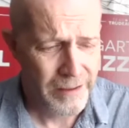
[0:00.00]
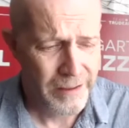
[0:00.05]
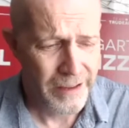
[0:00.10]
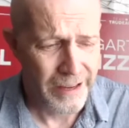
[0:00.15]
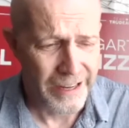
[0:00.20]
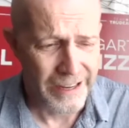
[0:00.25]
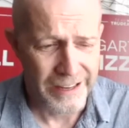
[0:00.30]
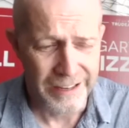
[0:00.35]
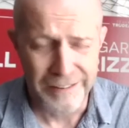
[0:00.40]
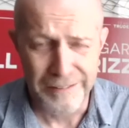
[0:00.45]

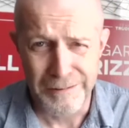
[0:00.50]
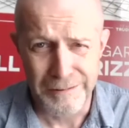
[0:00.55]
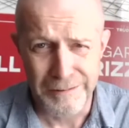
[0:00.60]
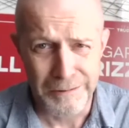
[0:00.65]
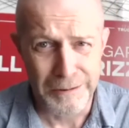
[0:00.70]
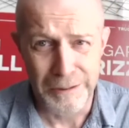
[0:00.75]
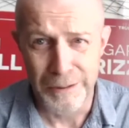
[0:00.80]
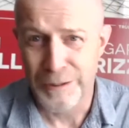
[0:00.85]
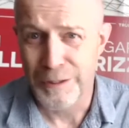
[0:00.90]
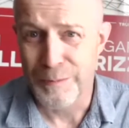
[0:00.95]
and
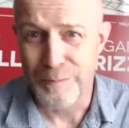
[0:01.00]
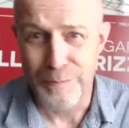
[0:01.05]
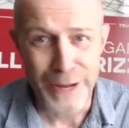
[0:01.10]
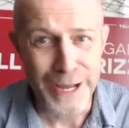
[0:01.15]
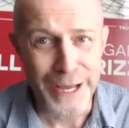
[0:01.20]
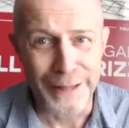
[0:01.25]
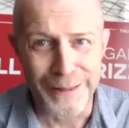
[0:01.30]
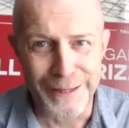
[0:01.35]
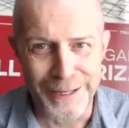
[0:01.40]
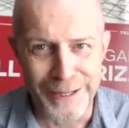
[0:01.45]
you can
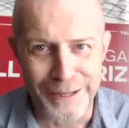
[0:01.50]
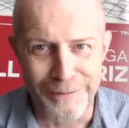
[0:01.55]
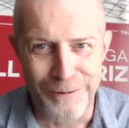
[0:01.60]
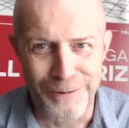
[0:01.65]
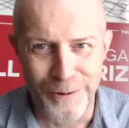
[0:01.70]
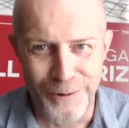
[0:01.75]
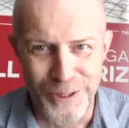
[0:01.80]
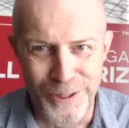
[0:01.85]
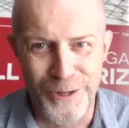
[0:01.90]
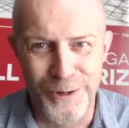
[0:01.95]
bet that if
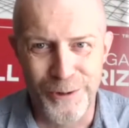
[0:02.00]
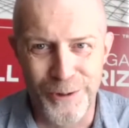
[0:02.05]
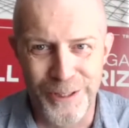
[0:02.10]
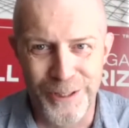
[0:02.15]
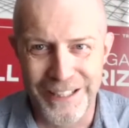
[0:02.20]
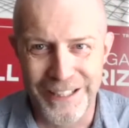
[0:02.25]
O'Toole